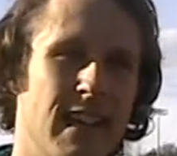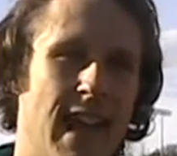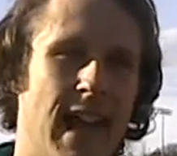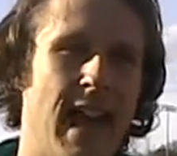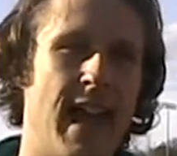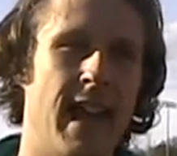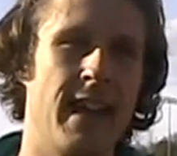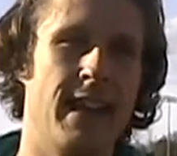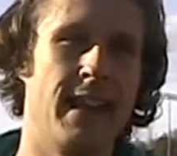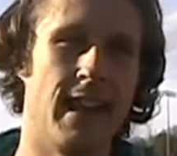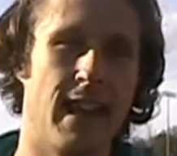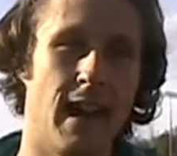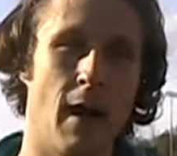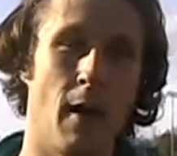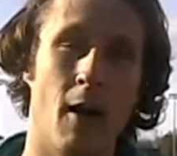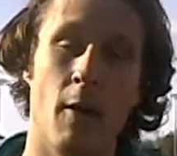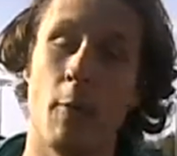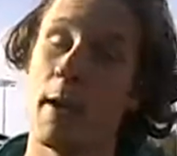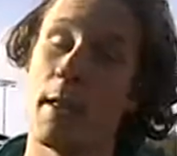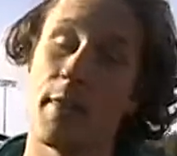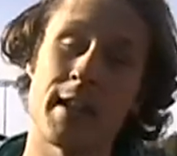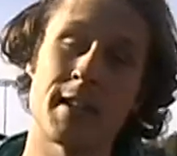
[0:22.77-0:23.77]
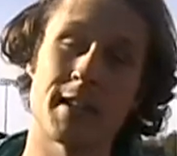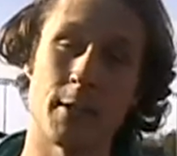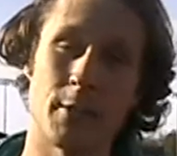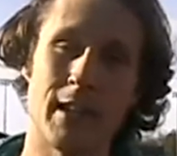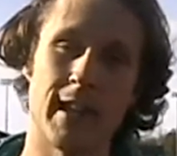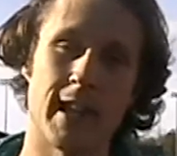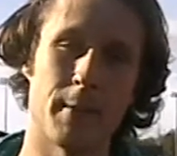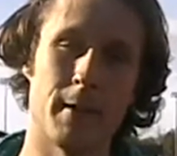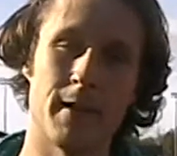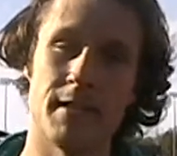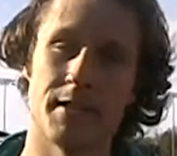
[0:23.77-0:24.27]
And one of the things I
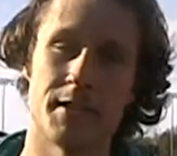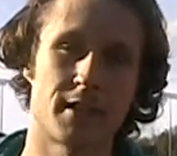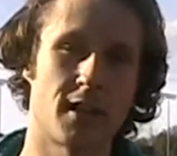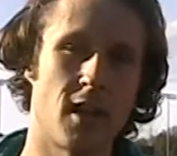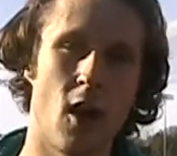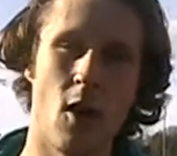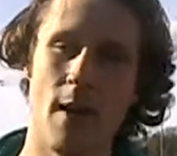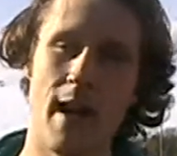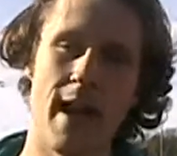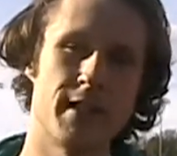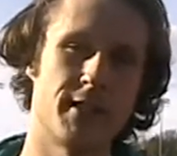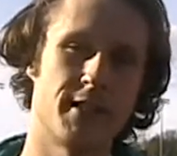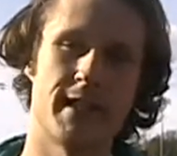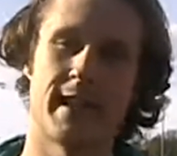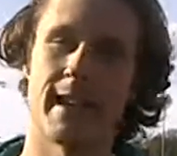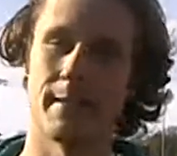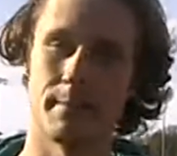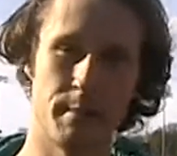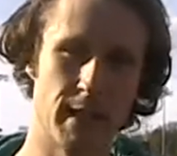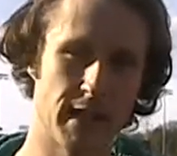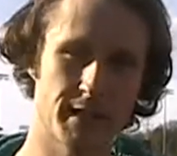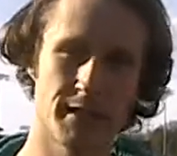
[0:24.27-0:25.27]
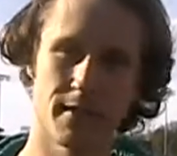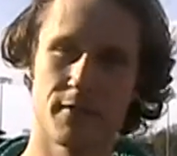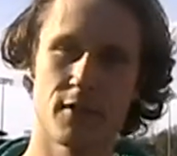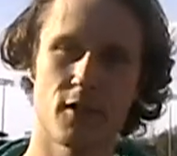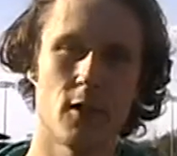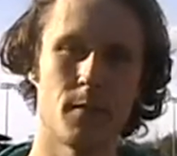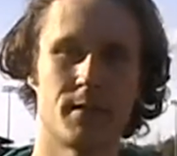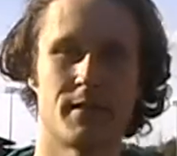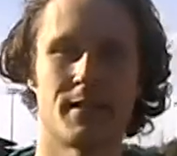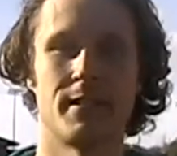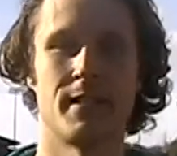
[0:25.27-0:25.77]
really like about it is co-ed, so you get a mix of
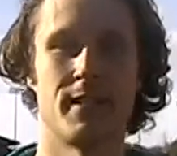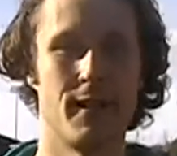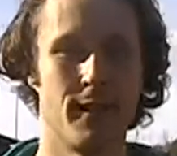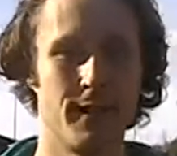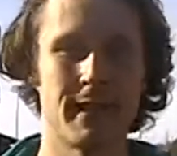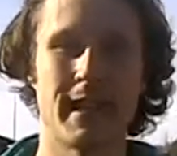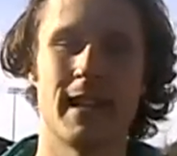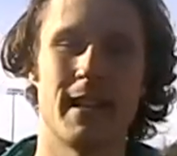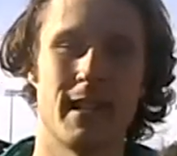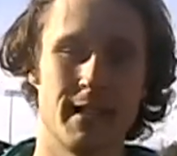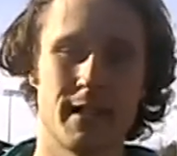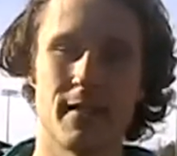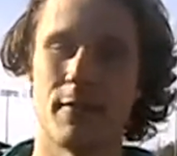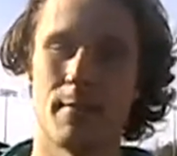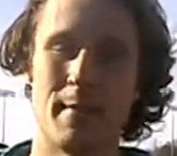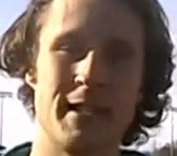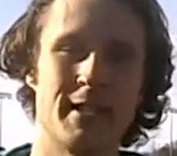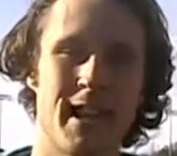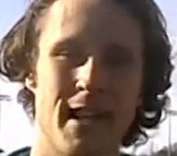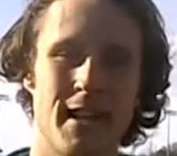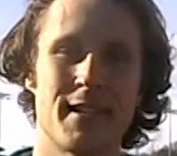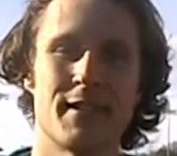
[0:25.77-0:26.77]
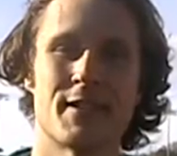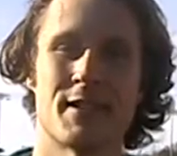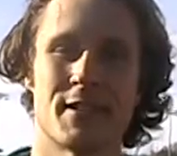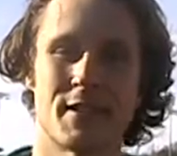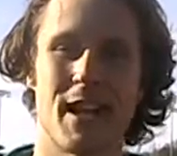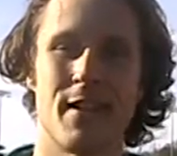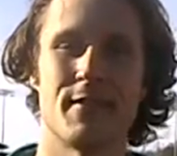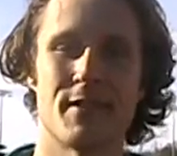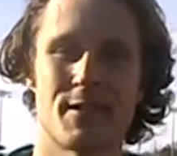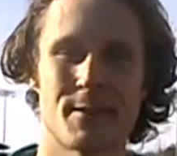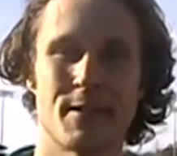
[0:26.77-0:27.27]
groups and you get different mentalities and
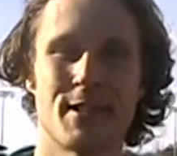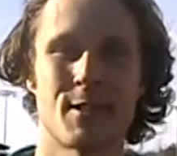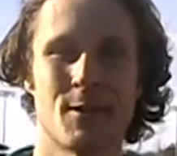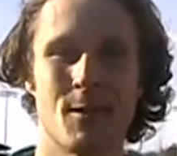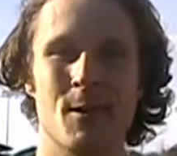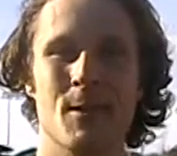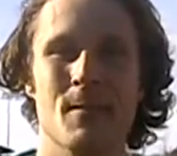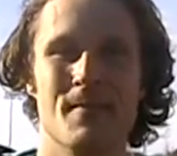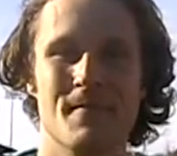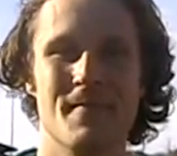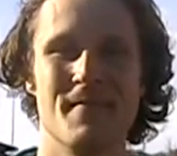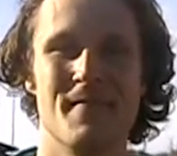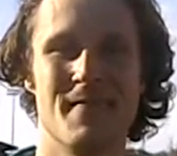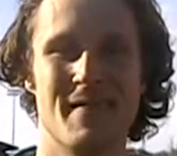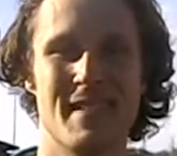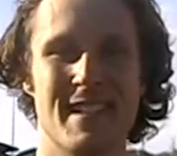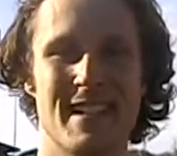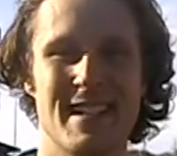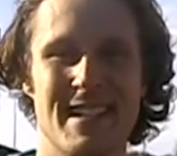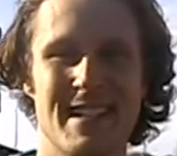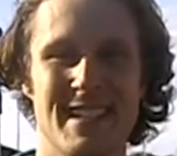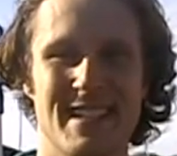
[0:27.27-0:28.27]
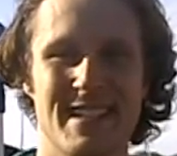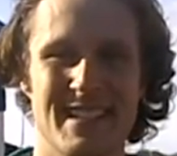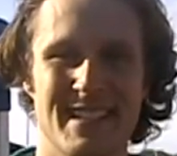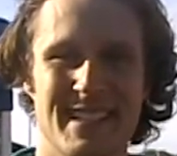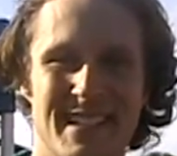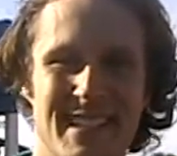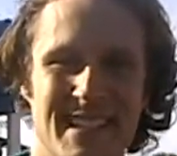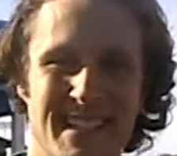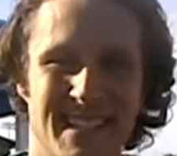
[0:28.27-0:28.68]
stuff. It's really cool. Absolutely.